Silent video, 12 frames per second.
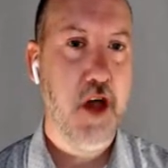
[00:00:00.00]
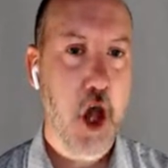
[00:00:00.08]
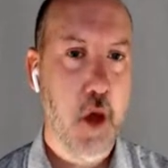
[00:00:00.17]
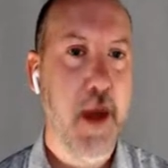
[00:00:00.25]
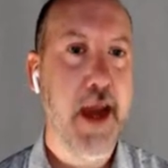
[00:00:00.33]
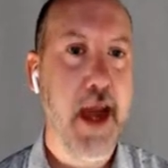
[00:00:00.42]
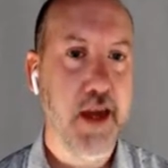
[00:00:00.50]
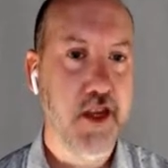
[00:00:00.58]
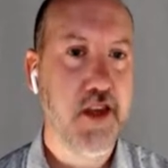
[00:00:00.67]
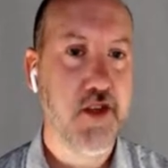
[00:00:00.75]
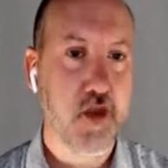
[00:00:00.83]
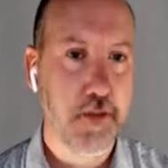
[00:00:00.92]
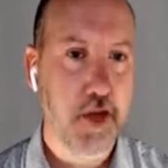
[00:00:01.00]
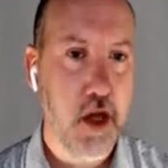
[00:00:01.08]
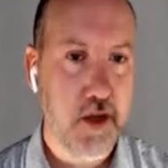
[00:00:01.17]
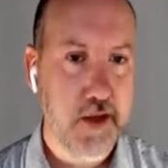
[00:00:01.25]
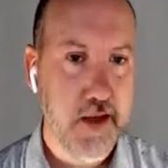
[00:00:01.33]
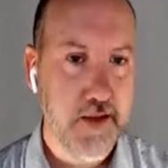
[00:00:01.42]
way to actually stream the
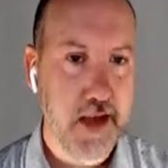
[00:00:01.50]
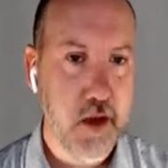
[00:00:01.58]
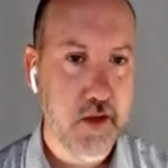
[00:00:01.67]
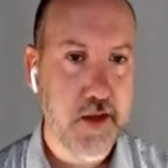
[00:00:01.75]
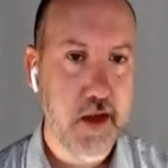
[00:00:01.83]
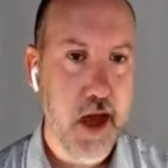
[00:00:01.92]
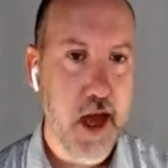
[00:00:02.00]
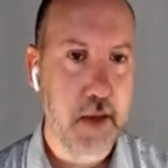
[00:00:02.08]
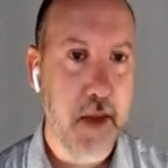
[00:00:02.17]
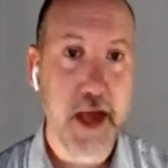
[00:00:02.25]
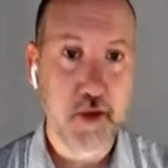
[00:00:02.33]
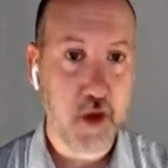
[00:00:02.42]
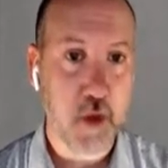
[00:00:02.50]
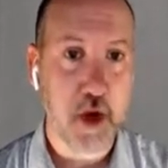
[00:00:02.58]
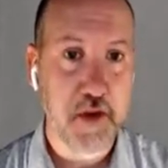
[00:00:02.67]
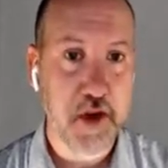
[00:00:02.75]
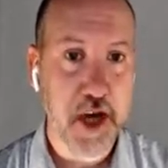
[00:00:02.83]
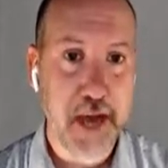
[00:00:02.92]
content out. I used to
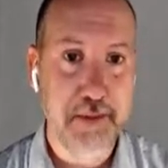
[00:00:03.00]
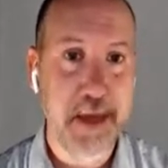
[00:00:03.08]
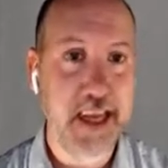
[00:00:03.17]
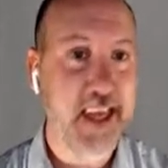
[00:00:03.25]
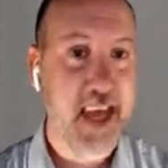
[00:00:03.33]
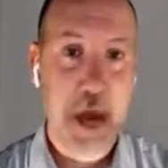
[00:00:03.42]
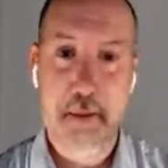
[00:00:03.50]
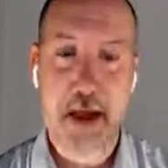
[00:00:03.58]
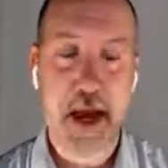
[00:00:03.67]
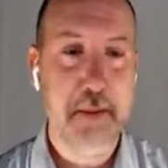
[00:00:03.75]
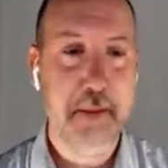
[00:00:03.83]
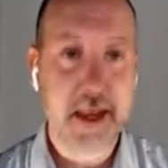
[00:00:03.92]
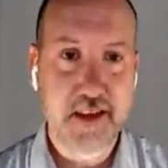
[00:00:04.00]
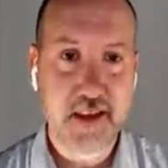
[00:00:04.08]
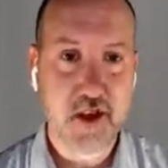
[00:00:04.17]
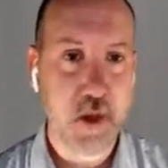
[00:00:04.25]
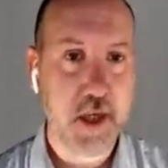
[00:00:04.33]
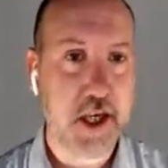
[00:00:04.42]
work for a company, made
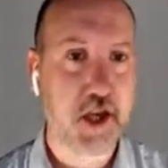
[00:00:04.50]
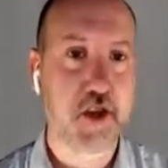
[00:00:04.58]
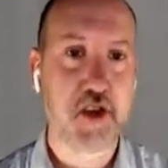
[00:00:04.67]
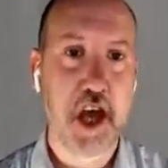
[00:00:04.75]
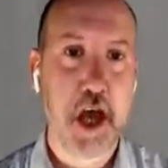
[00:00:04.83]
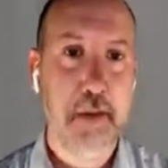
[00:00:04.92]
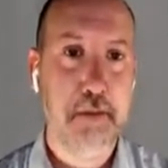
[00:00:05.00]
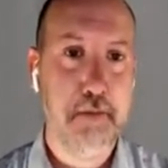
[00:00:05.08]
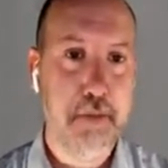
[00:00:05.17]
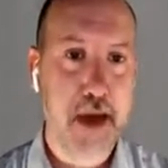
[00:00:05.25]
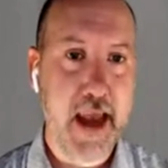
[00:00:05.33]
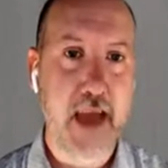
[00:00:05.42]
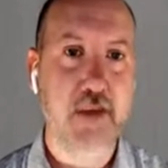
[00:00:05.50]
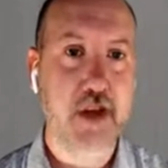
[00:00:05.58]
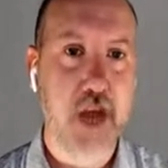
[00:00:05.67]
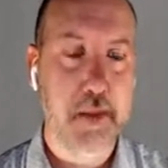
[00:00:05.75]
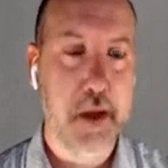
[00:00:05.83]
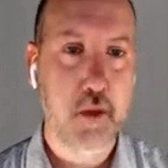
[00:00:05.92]
amazing switchers, but every
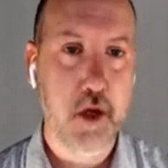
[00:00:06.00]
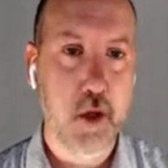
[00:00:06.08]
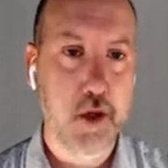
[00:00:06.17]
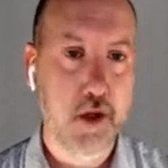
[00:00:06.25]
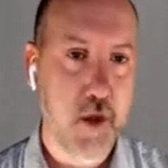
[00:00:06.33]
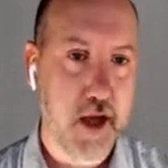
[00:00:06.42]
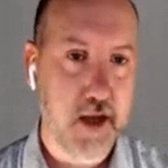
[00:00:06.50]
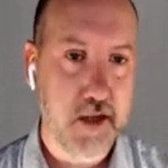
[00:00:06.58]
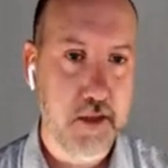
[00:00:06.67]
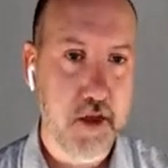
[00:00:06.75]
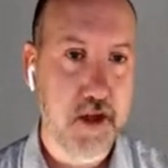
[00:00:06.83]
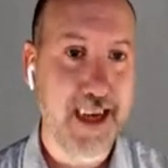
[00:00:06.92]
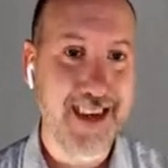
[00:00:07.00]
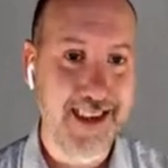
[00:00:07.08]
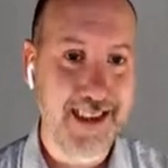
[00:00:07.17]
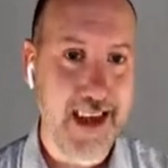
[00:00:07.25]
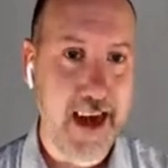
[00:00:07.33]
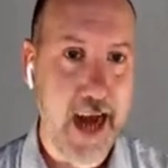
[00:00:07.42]
time I would go into a customer site to
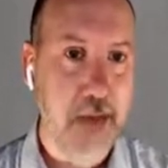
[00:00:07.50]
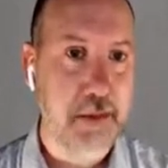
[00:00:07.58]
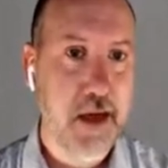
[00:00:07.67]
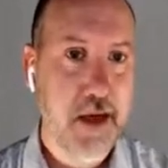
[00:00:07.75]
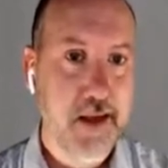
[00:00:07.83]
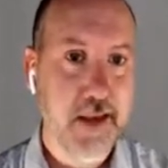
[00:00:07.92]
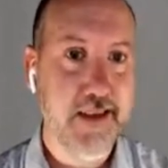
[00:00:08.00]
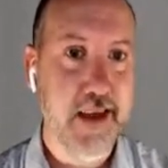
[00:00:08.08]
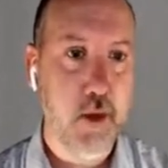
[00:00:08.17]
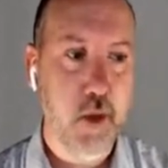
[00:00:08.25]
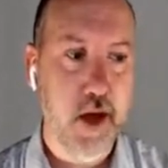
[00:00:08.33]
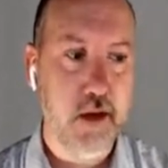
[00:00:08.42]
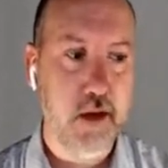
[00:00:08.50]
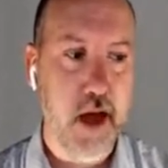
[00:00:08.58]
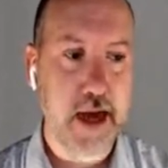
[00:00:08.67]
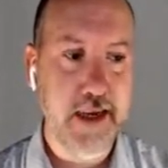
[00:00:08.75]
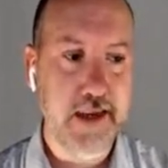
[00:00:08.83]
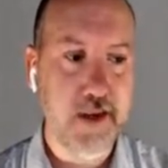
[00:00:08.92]
set it up, they said, well,
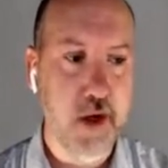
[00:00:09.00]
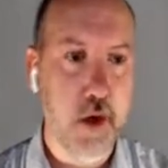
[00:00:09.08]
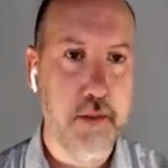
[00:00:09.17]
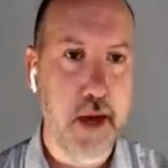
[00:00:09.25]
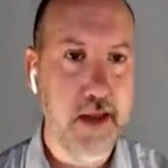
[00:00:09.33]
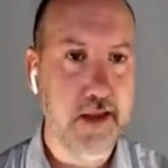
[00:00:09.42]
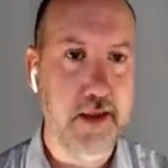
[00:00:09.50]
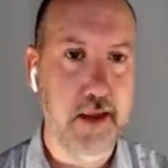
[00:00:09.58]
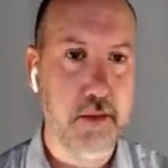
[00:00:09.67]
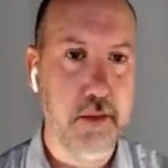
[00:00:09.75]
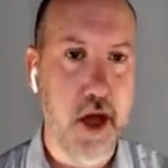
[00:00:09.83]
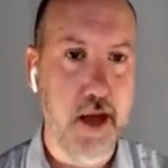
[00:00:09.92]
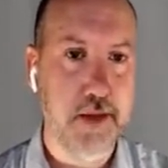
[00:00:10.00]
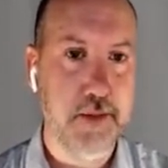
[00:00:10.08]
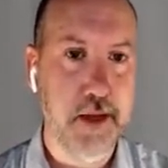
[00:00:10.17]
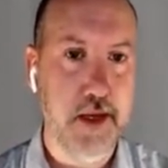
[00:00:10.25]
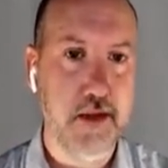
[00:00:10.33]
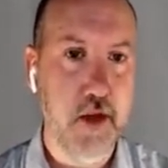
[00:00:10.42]
I need to go and buy this other box
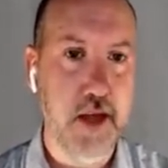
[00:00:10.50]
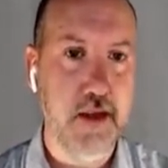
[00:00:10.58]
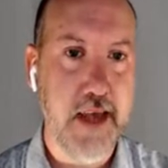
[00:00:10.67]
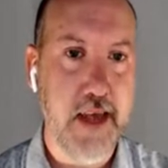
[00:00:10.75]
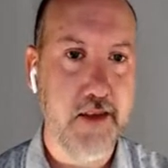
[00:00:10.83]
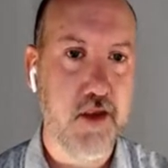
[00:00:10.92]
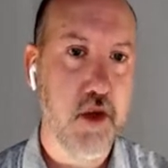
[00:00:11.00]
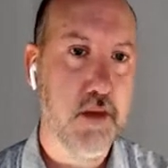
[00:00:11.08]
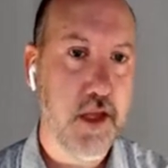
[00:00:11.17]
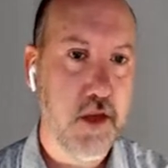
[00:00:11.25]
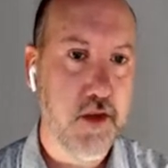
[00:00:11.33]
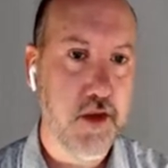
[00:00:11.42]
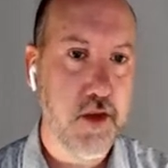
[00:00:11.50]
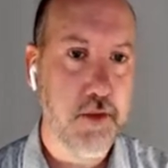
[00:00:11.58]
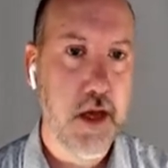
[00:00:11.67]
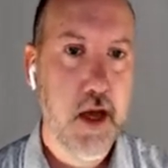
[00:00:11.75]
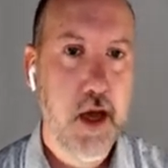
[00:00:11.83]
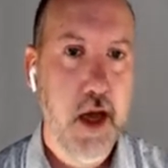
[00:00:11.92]
because you guys can't stream to YouTube.
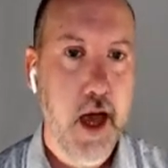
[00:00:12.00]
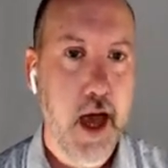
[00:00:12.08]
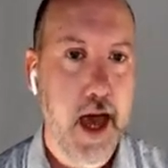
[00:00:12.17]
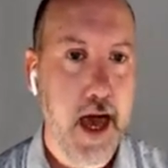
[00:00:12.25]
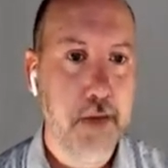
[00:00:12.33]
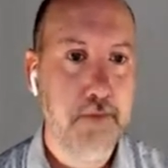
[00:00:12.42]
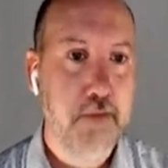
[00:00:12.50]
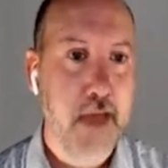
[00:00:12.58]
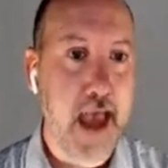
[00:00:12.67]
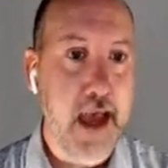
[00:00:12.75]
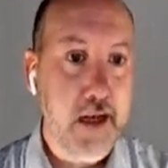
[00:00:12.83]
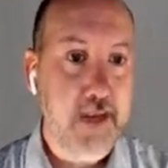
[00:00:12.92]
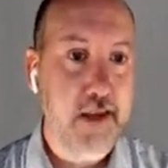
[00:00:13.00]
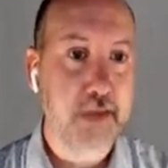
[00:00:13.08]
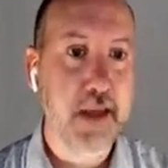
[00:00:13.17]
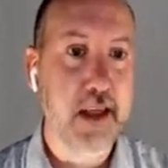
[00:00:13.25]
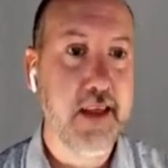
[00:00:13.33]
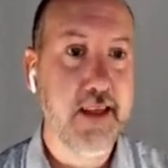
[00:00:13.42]
And
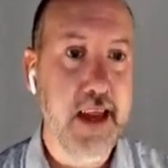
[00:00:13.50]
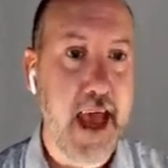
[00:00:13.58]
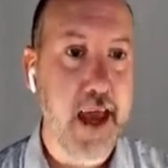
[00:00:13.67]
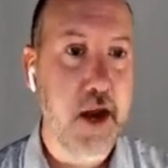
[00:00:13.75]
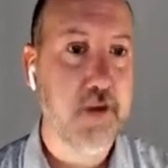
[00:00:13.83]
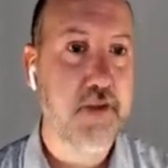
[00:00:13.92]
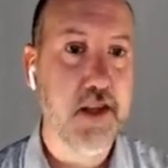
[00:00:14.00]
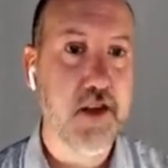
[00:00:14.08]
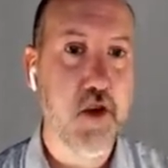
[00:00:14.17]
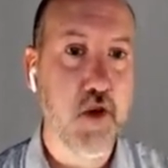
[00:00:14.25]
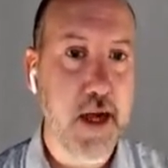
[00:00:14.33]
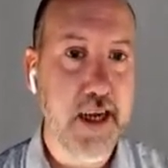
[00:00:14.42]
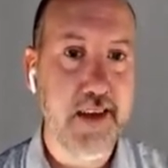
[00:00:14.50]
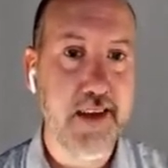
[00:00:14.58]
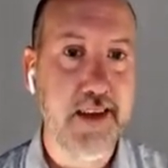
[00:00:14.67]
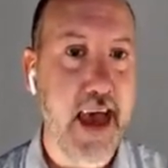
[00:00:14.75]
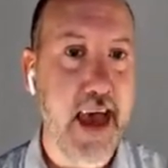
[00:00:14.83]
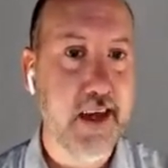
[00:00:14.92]
something like the Nano fits great
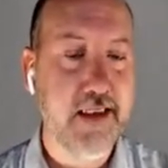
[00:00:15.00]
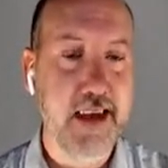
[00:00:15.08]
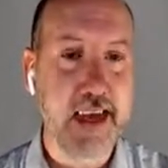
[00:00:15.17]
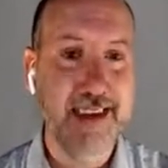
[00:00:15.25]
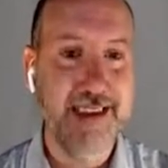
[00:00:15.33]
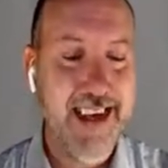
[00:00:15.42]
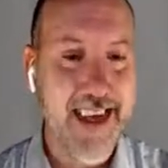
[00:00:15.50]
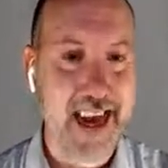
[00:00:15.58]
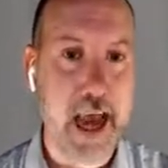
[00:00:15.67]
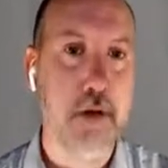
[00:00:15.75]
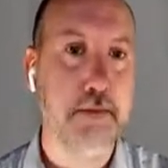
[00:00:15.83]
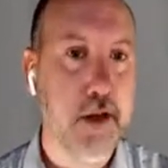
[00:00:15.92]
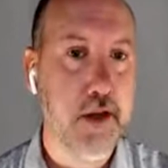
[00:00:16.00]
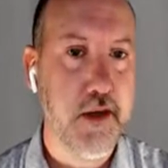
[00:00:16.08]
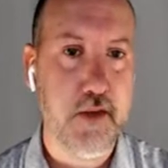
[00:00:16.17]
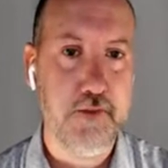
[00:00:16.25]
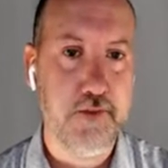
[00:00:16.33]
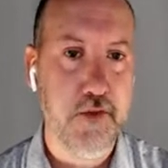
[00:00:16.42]
into that, because I can take an output
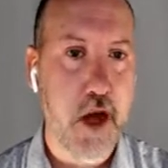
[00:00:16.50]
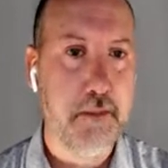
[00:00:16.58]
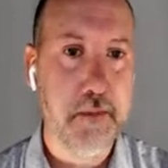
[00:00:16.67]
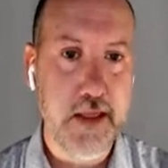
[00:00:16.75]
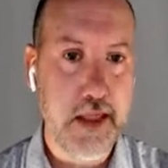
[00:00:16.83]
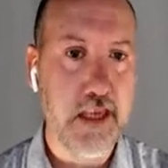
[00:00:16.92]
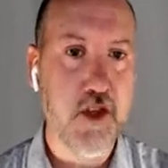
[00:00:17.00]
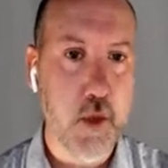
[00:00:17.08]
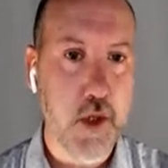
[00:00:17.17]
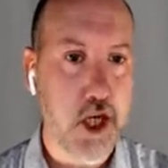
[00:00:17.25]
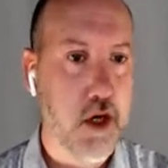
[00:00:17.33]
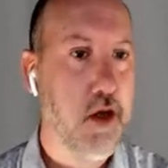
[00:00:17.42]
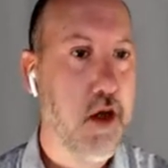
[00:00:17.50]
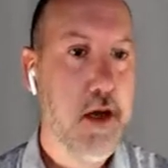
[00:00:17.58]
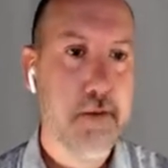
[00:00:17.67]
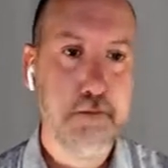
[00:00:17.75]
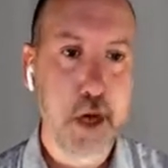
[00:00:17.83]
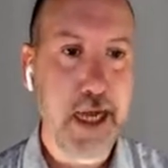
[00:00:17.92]
from the switcher,
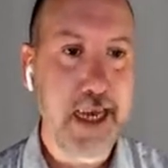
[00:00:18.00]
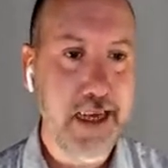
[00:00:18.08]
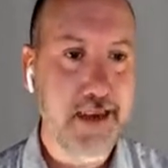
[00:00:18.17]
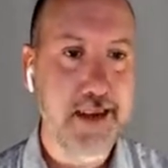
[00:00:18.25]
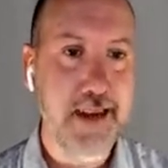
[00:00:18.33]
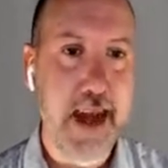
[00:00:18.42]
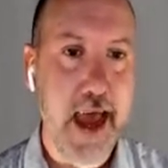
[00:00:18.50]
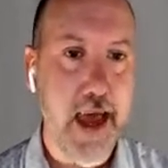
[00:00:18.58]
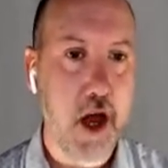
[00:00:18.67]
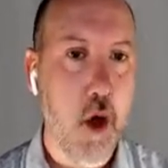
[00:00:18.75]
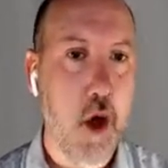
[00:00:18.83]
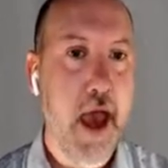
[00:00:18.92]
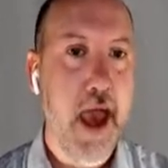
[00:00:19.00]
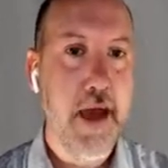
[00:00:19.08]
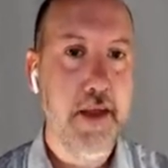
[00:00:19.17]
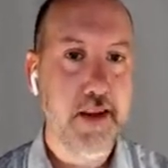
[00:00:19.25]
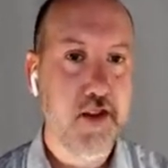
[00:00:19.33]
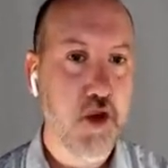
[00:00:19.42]
bring it into the Nano,
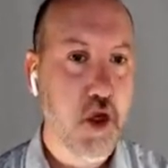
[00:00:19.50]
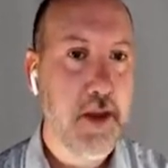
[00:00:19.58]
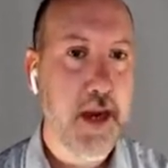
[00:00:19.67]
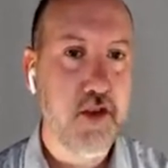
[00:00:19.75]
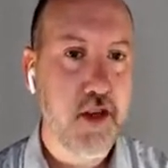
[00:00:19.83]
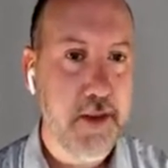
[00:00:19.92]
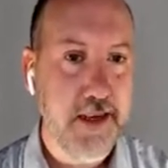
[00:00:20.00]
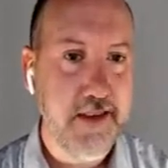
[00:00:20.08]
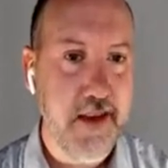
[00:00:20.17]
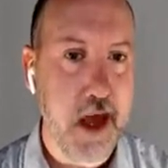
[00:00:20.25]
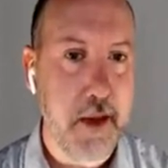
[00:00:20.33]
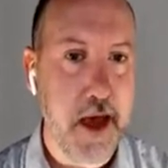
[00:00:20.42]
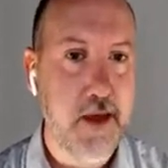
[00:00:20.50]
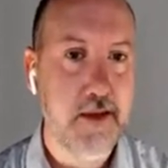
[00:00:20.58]
and then stream it out to my CMS.